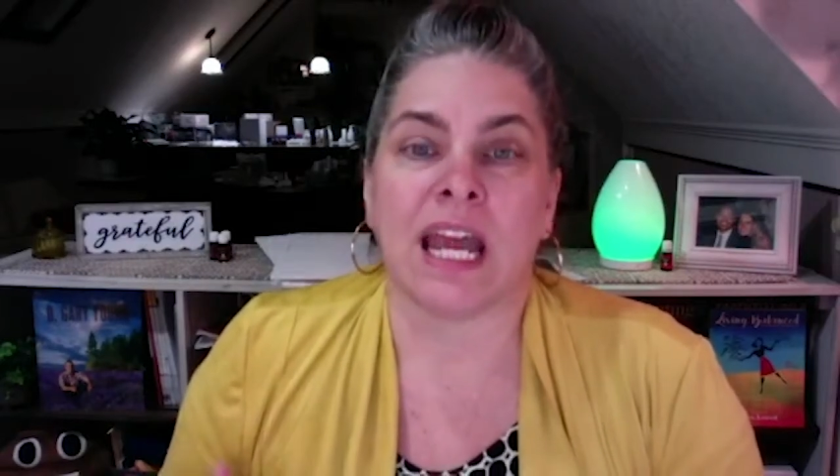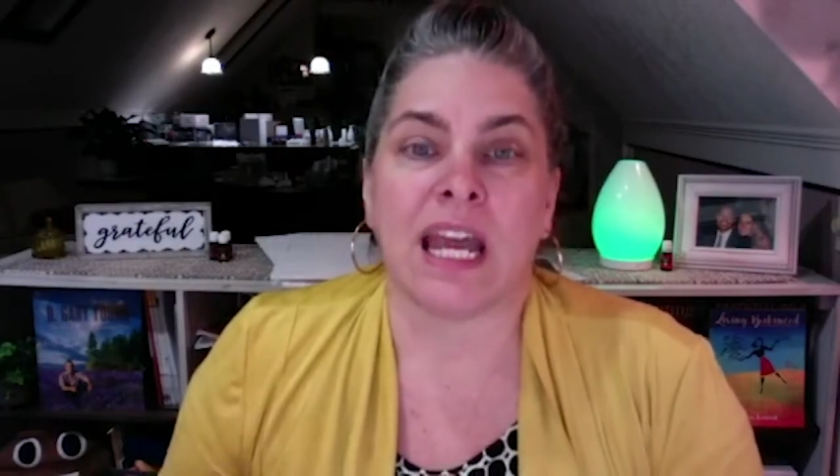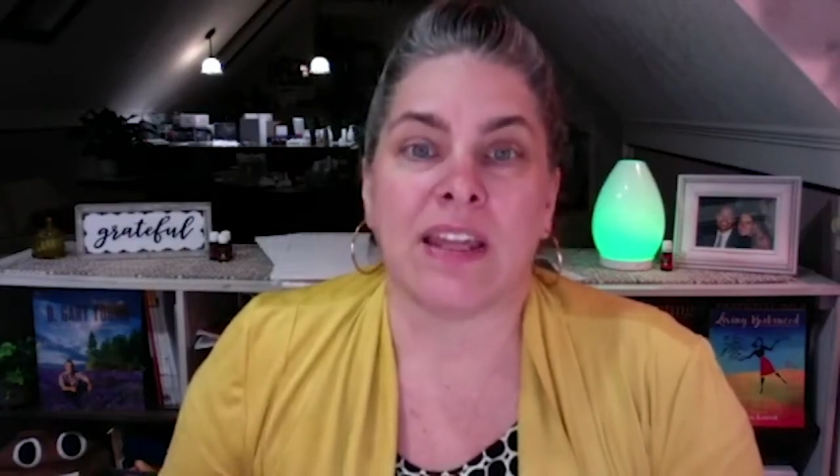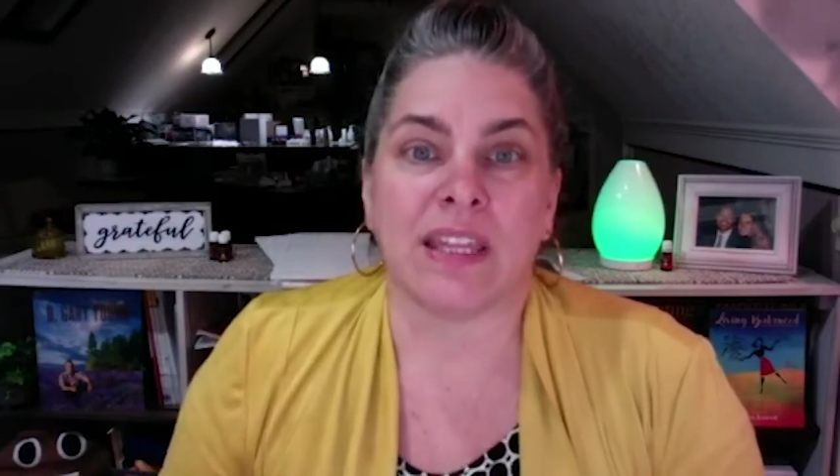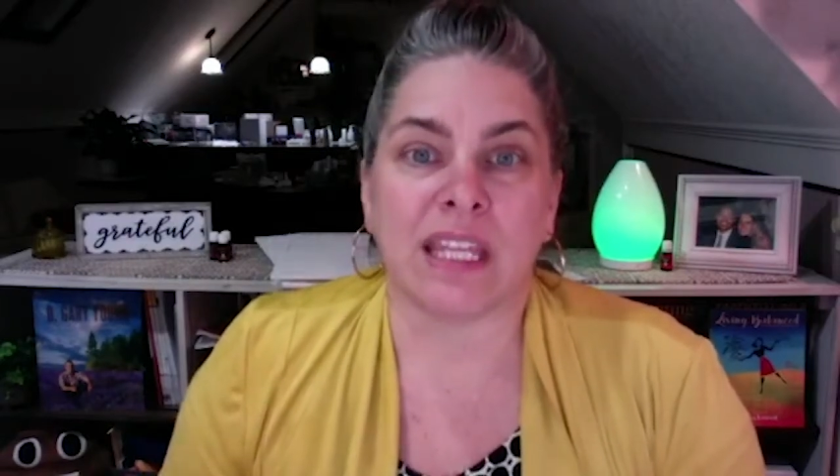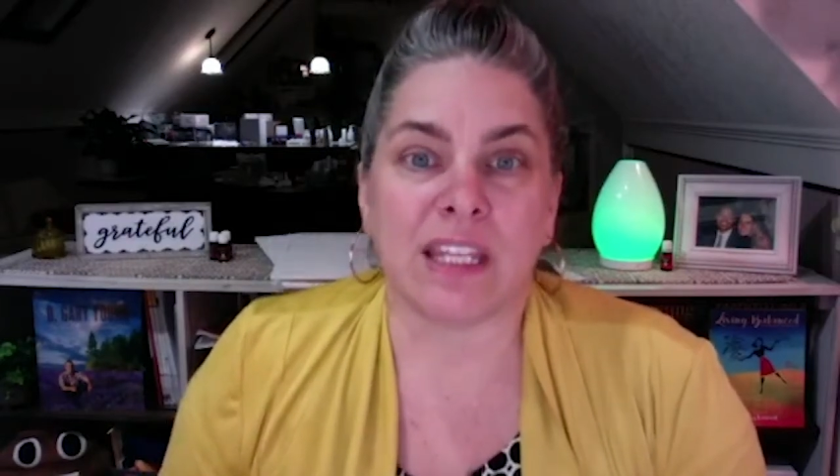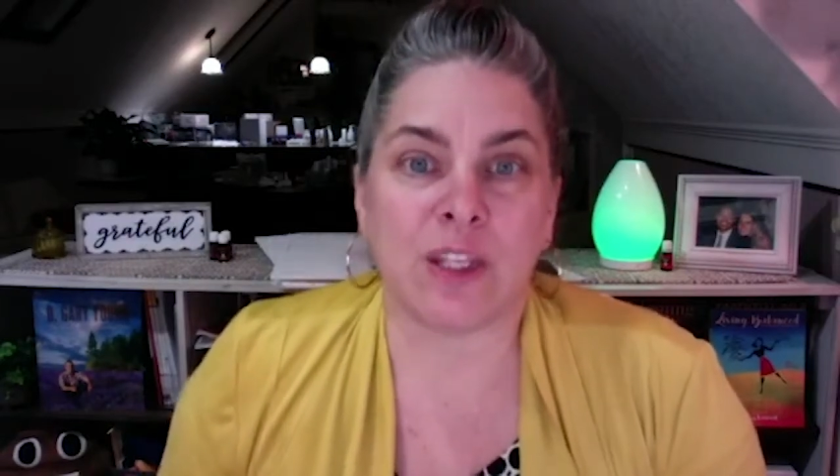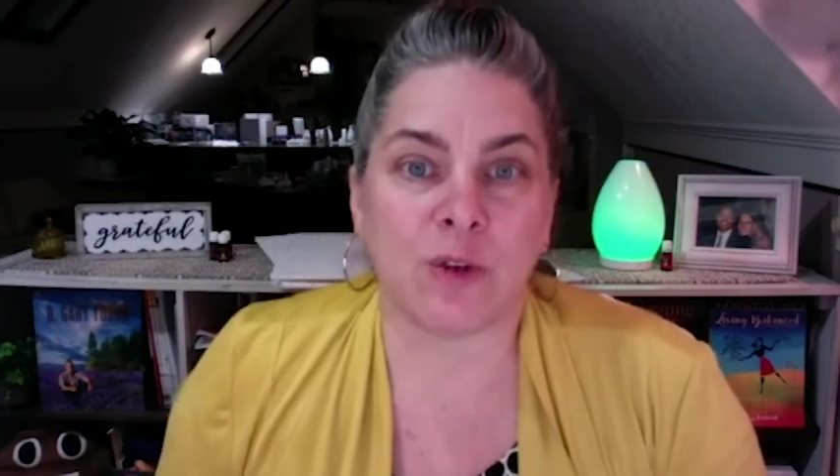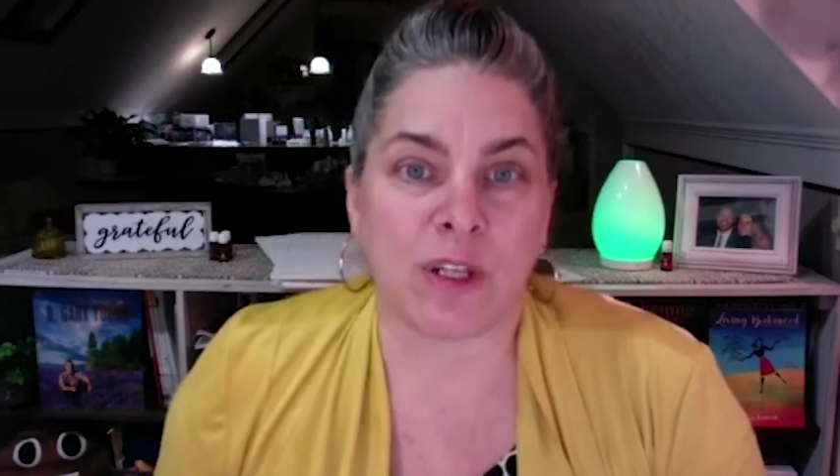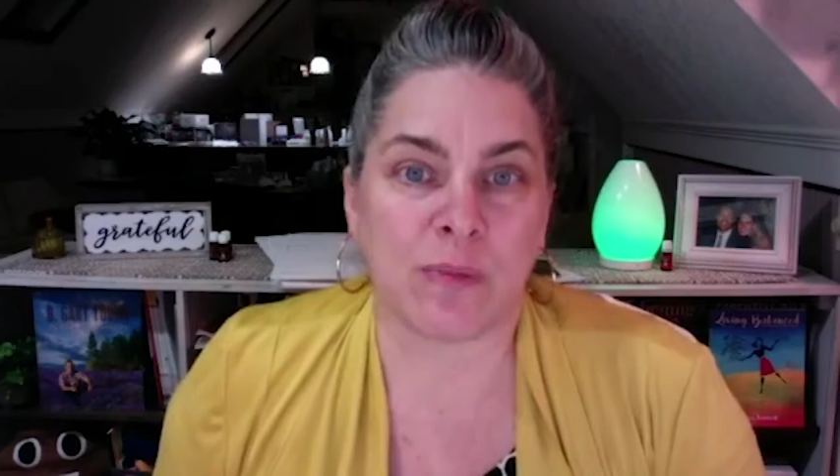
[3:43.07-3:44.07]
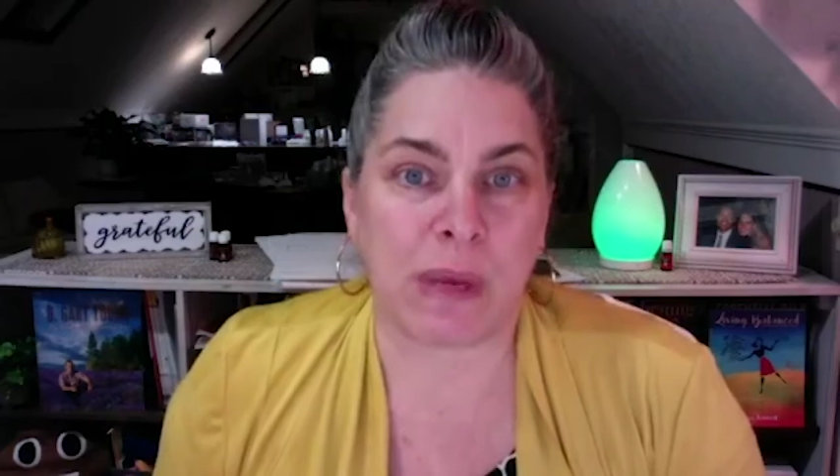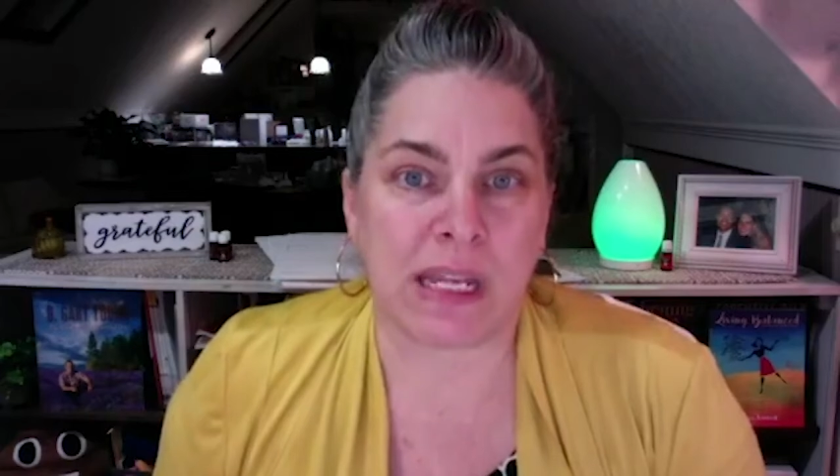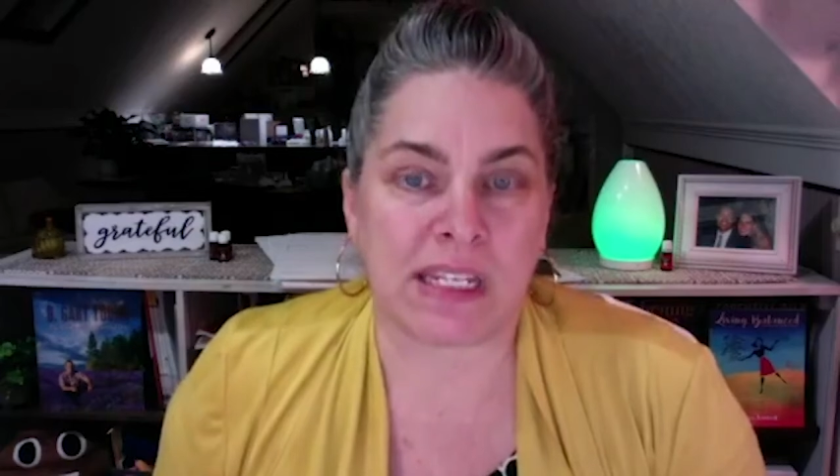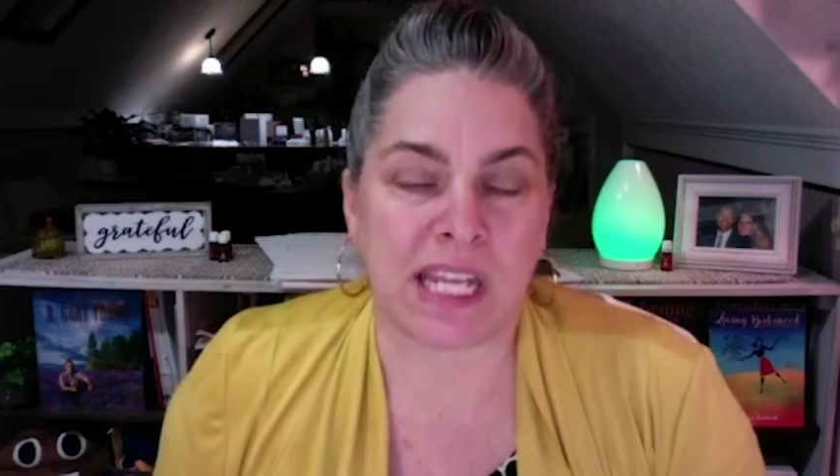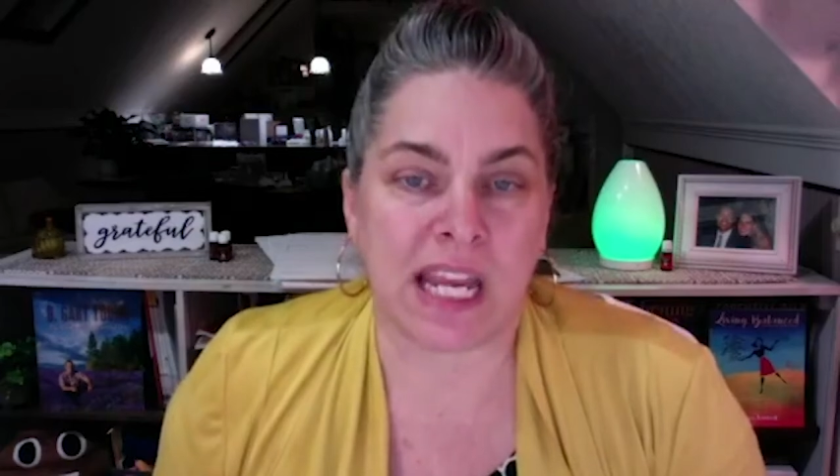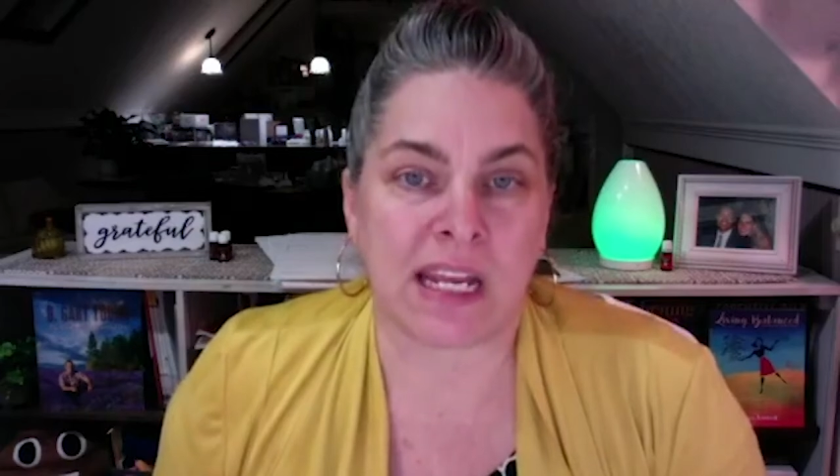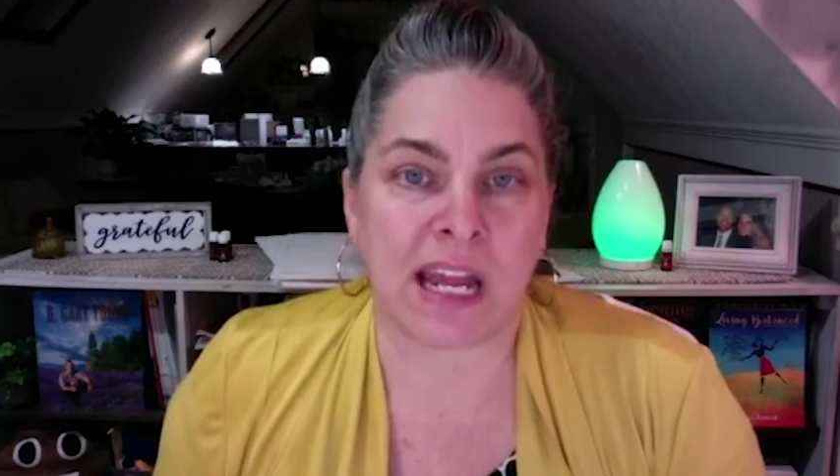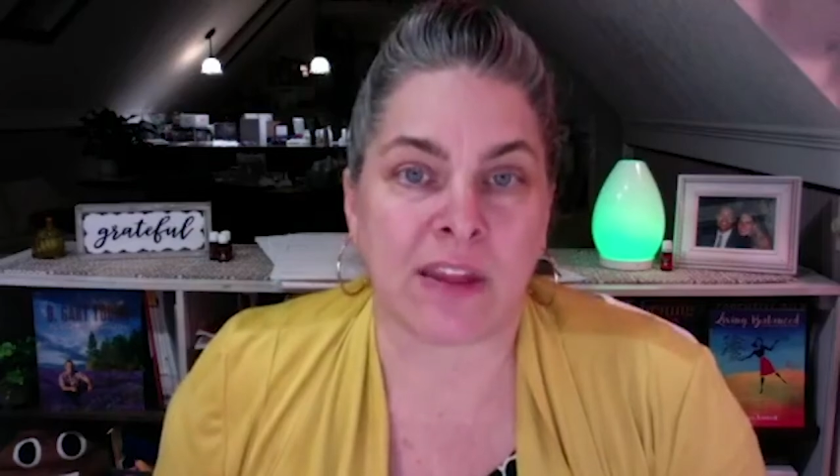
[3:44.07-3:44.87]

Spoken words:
and then you could maintain on